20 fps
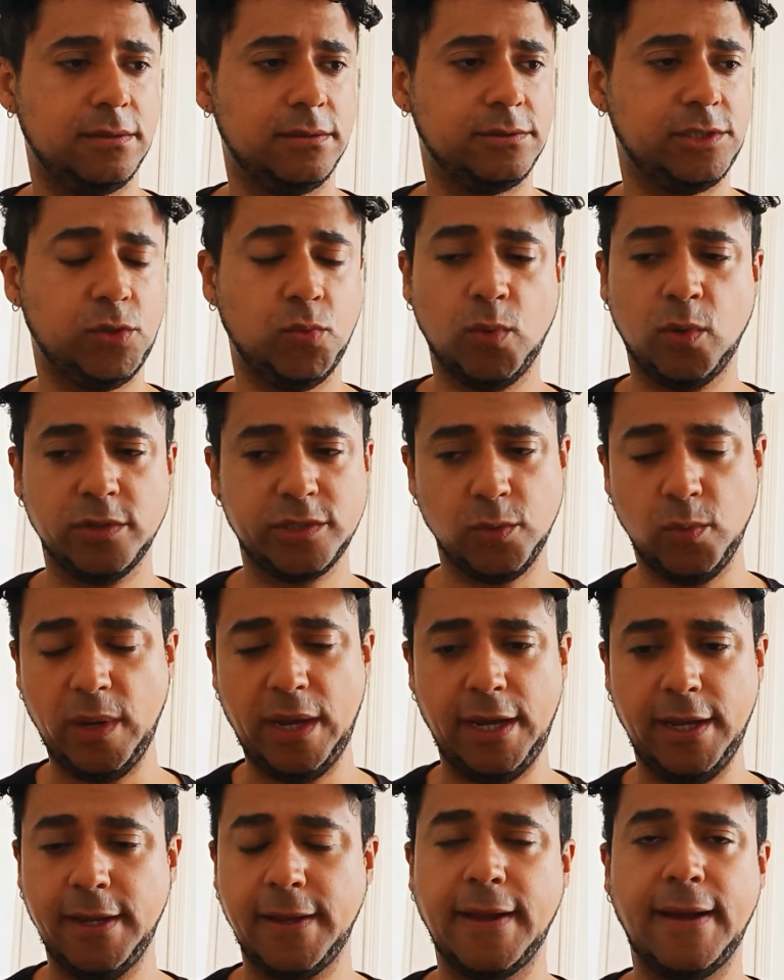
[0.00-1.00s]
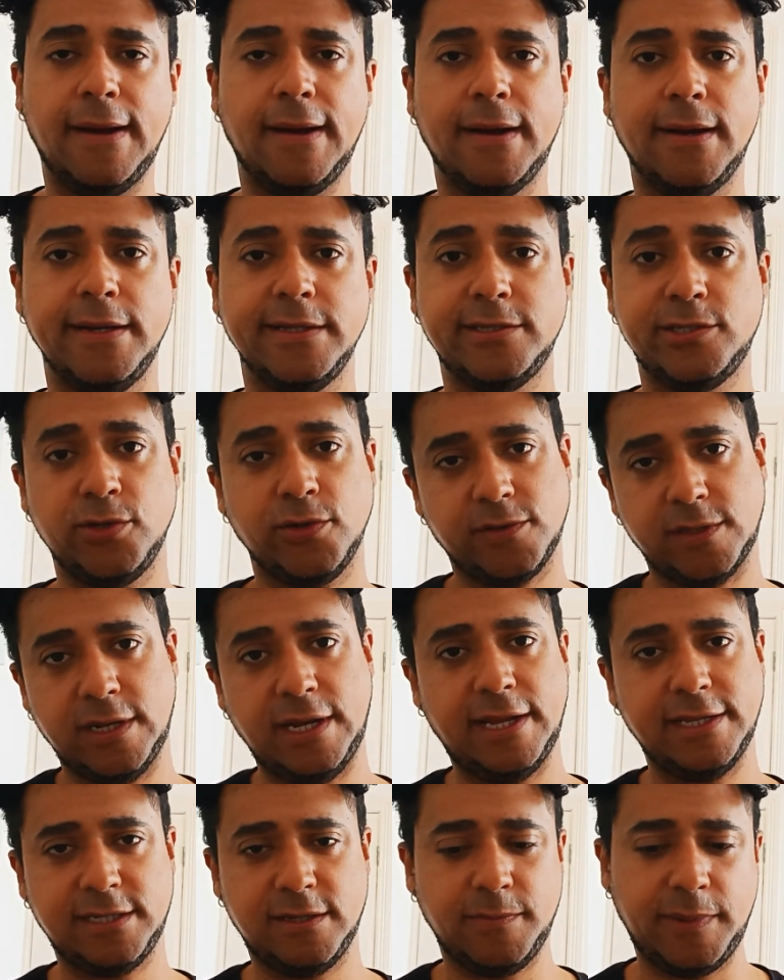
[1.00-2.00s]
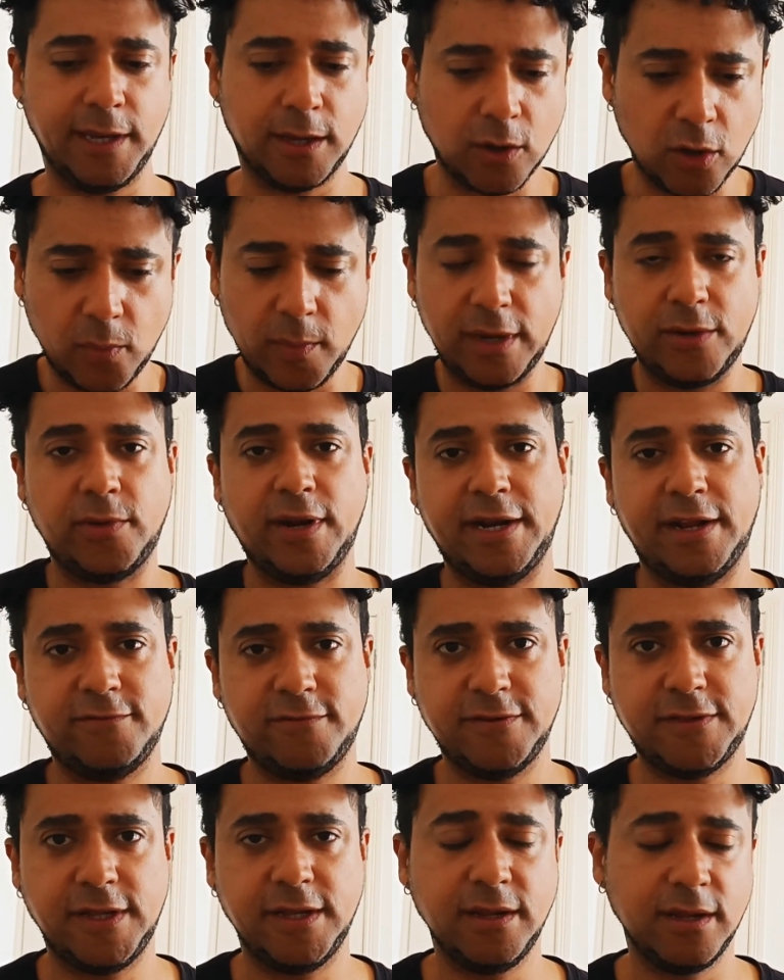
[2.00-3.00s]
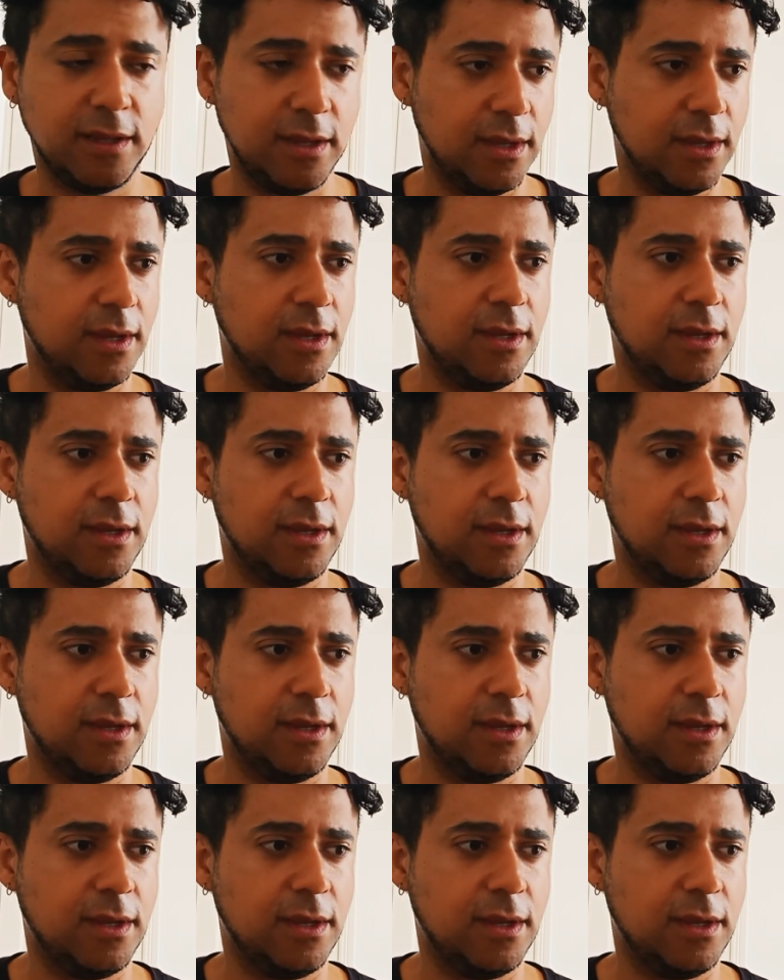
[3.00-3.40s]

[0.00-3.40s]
She walked away. I took the letter back home and read everything.